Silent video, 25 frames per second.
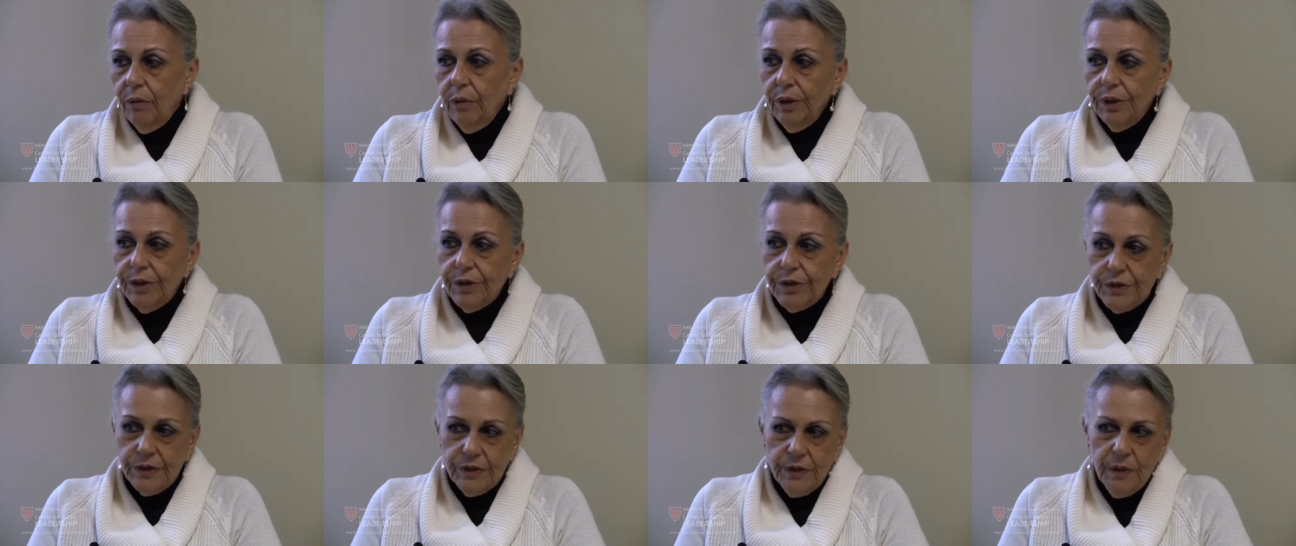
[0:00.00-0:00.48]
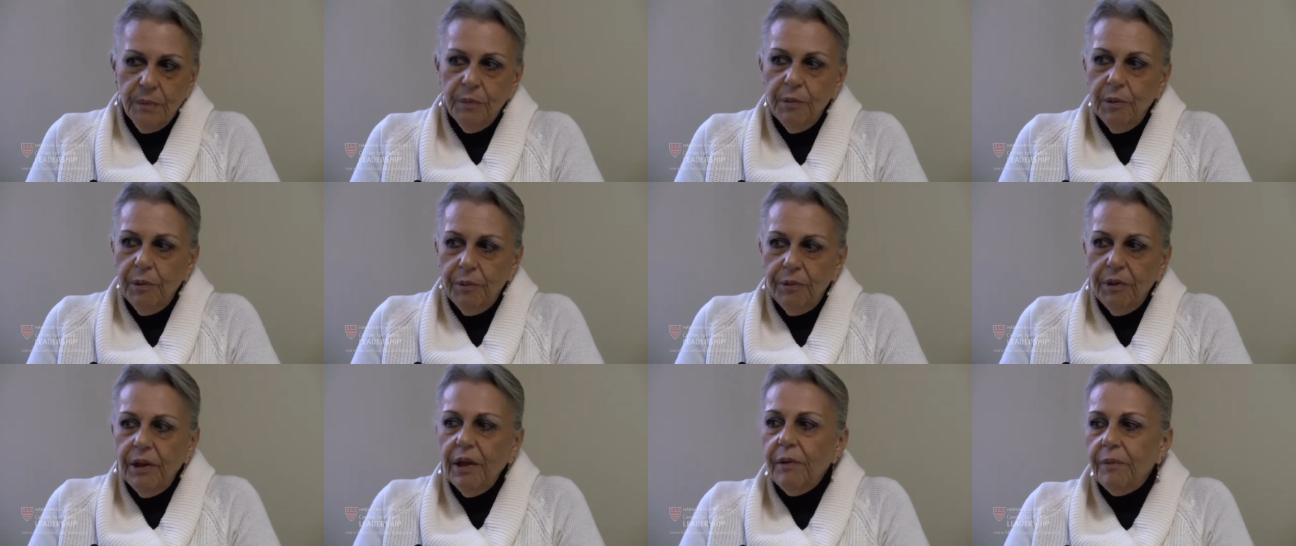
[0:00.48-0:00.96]
which some
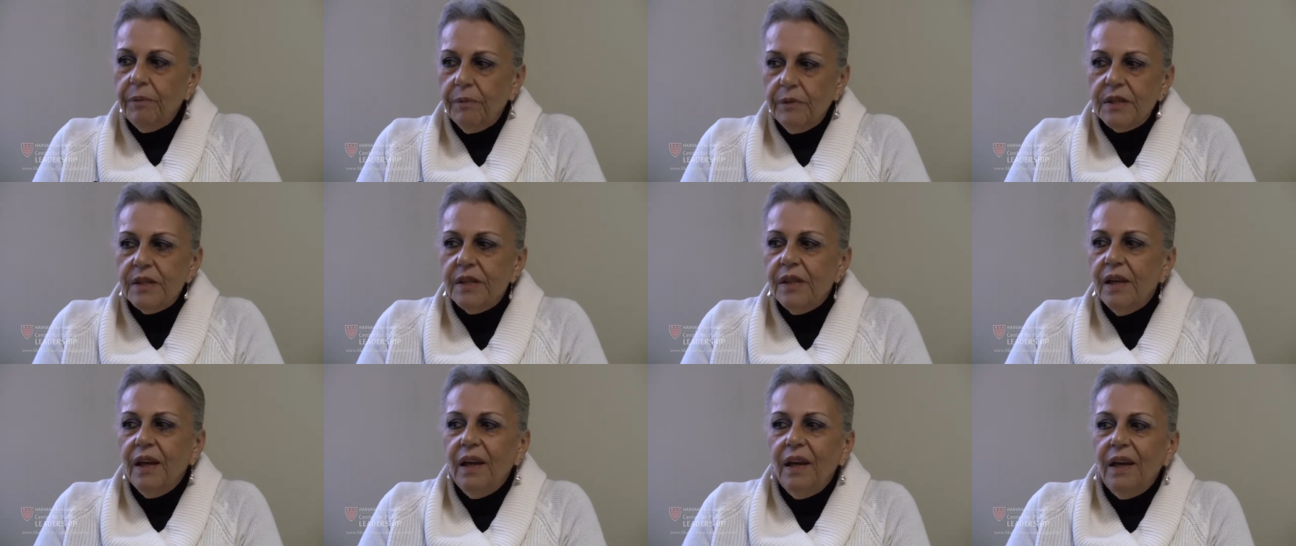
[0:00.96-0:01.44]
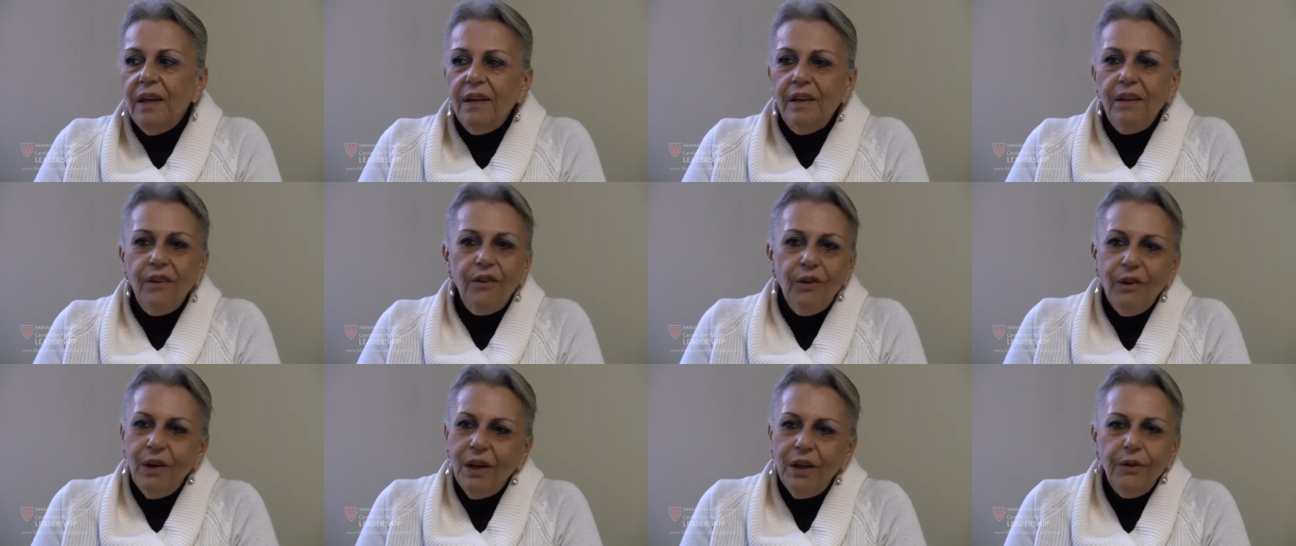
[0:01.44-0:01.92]
of them
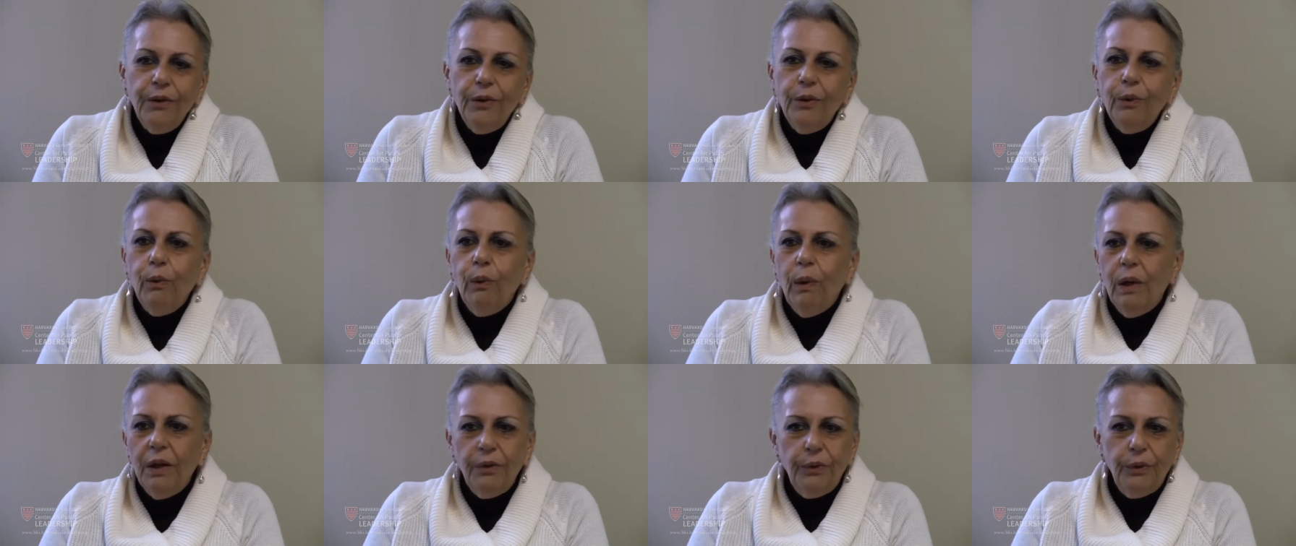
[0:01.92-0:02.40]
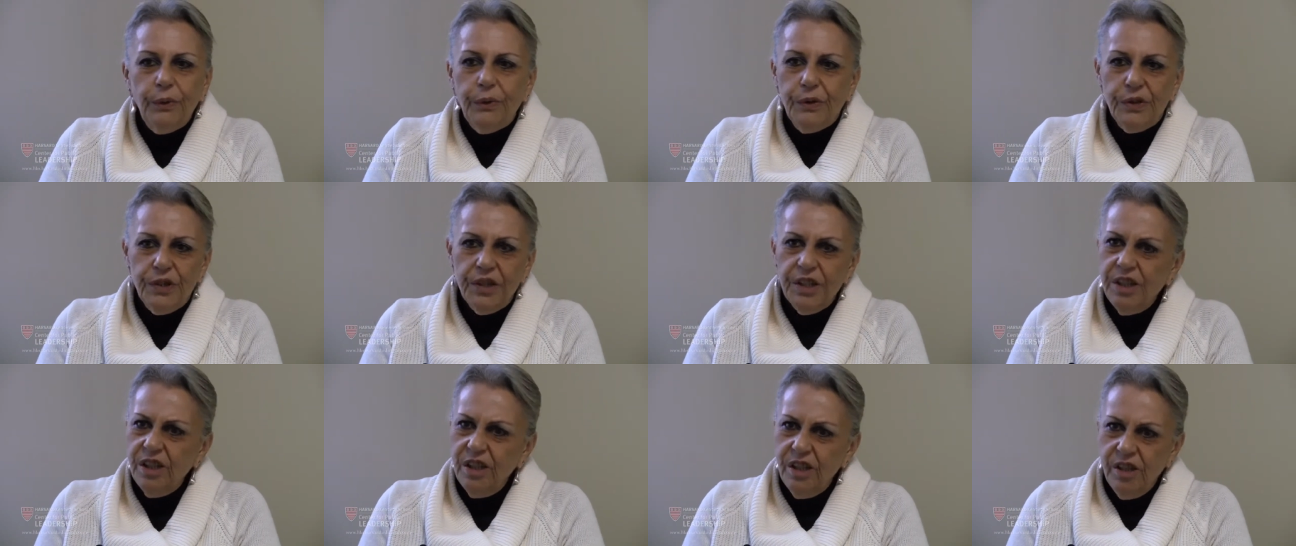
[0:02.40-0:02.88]
said, no, I don't want to
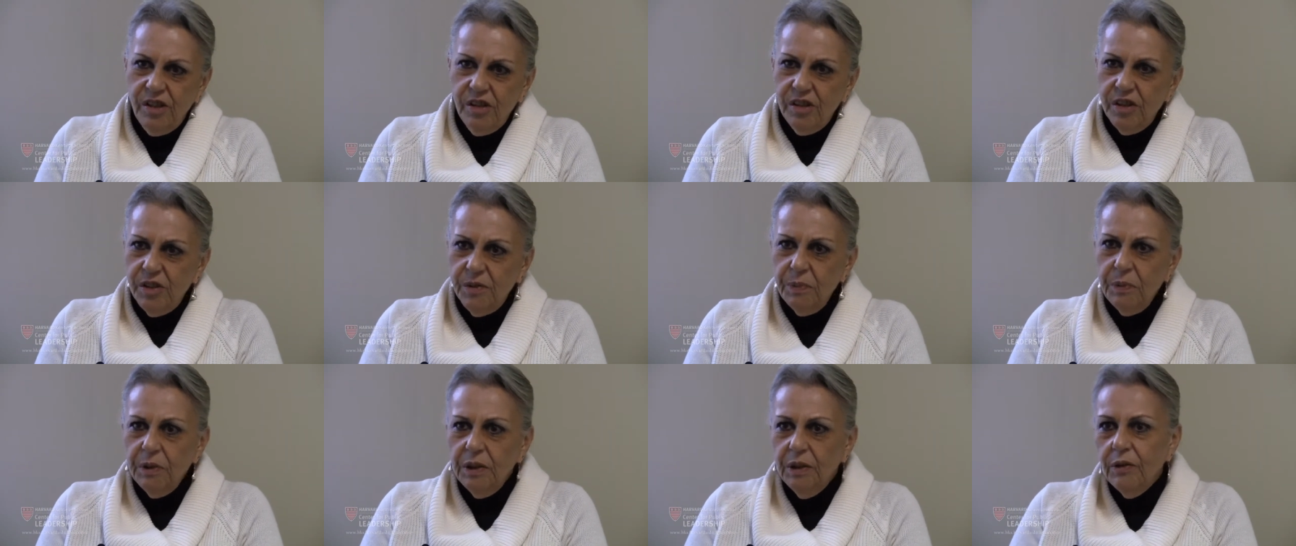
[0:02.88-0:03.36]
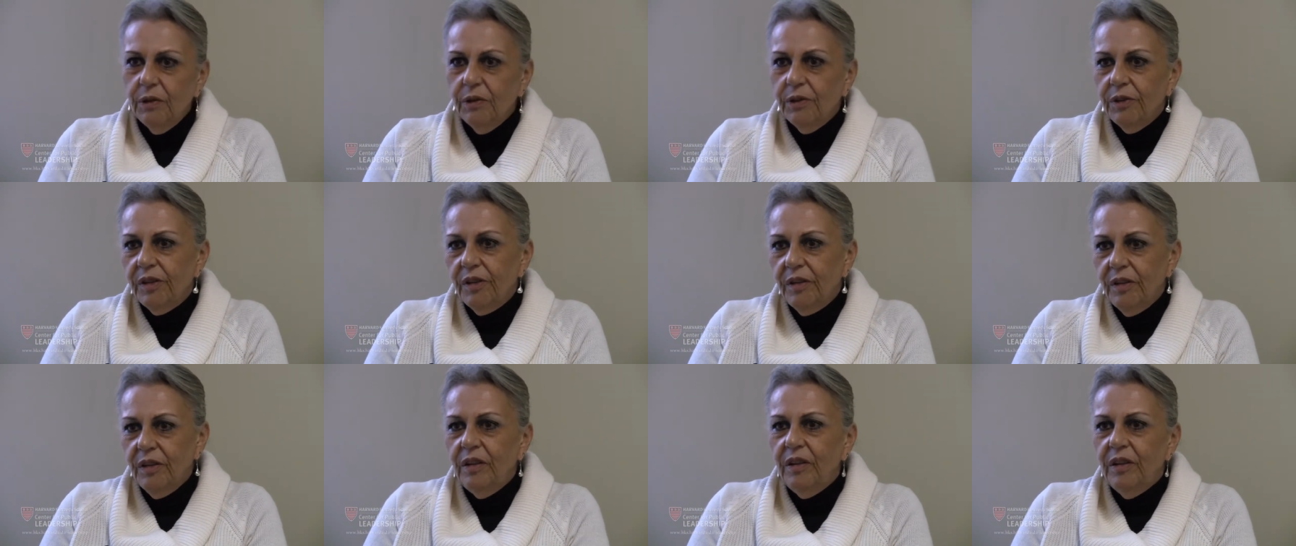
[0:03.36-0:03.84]
change
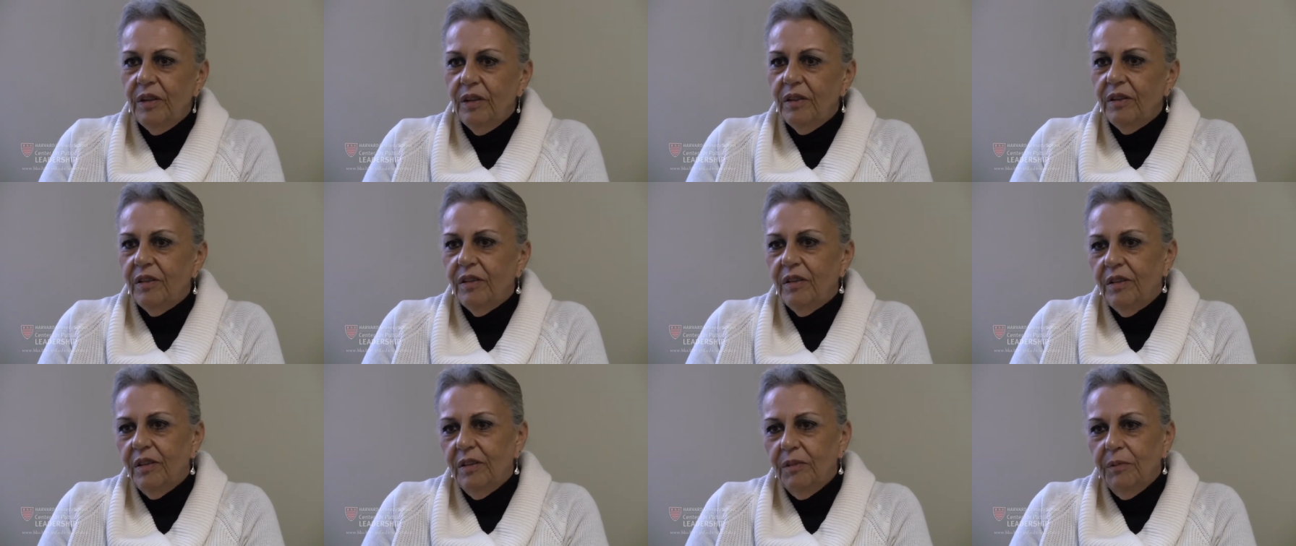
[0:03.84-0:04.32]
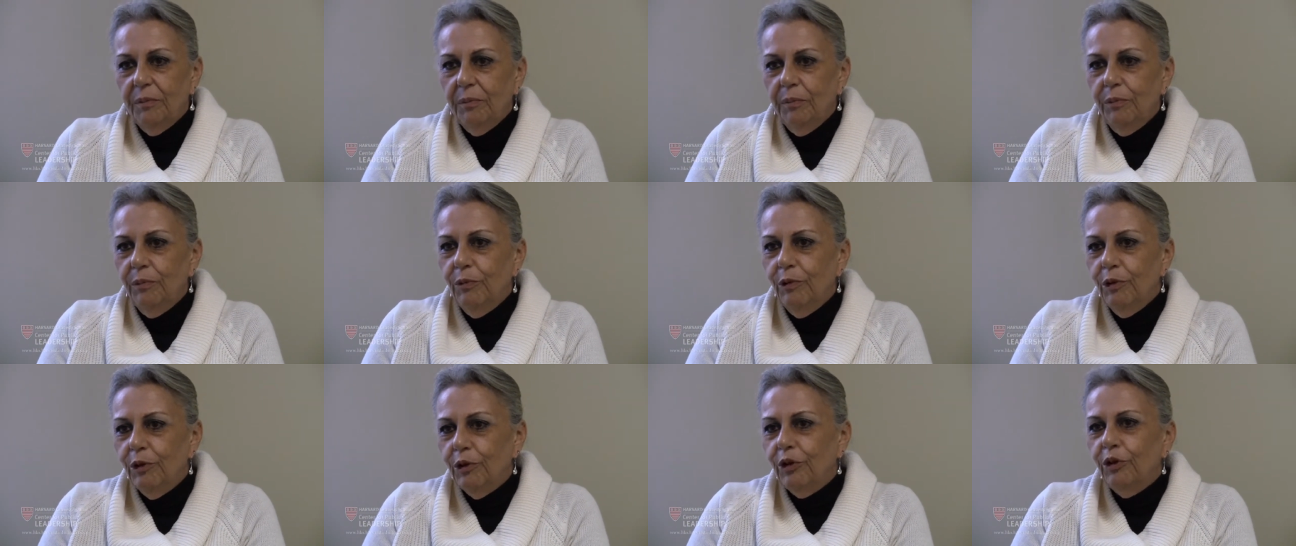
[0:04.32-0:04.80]
because it's
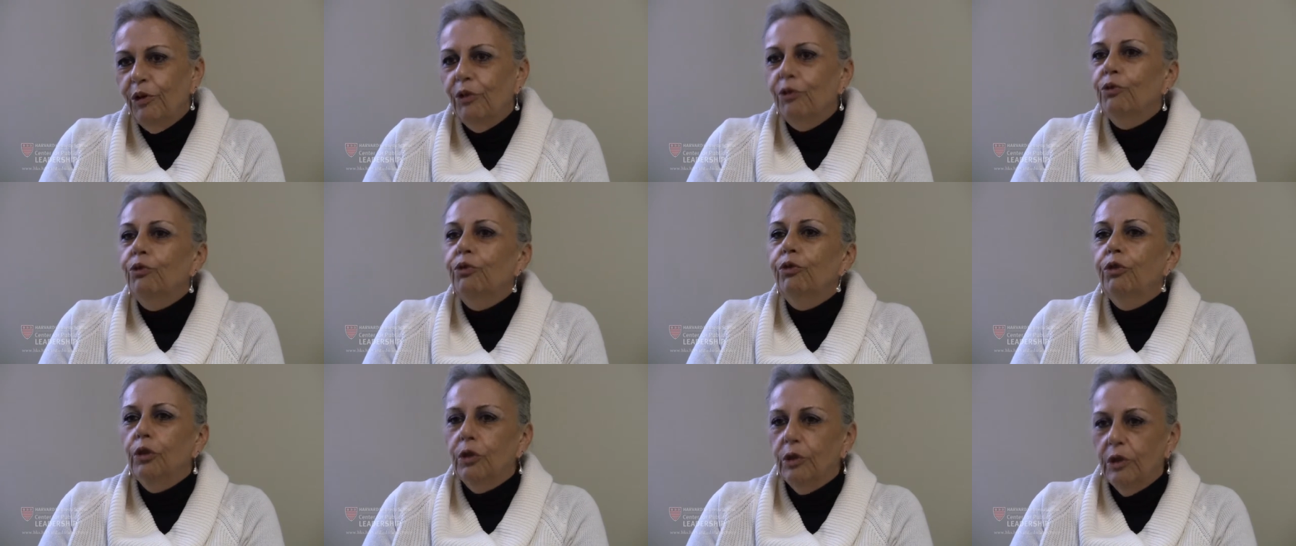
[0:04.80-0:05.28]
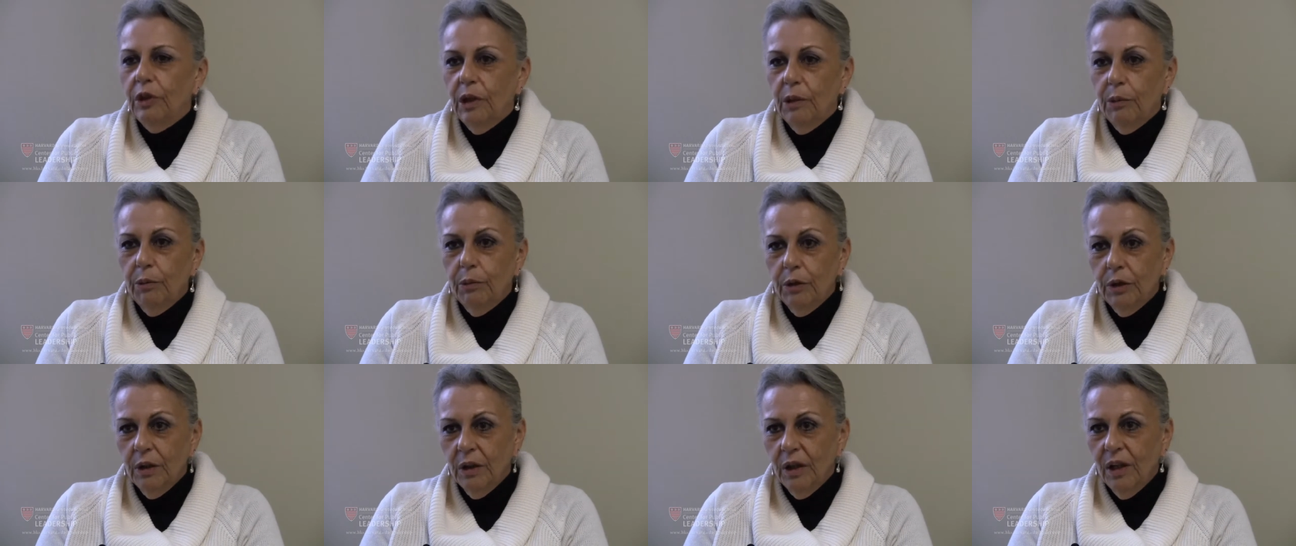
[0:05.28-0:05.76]
more
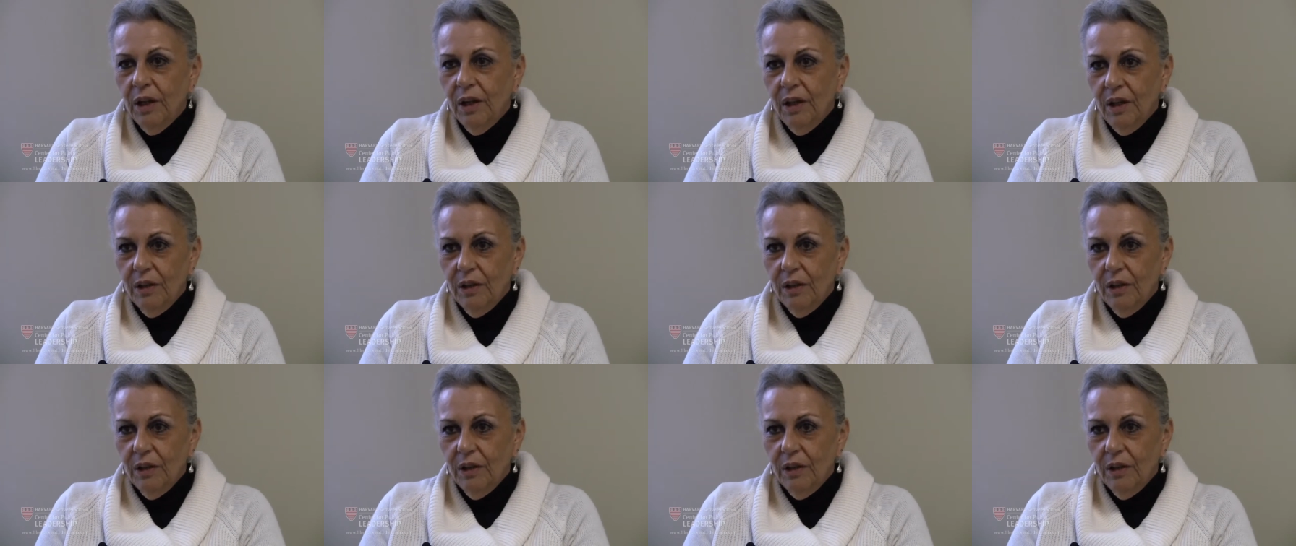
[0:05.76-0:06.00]
comfortable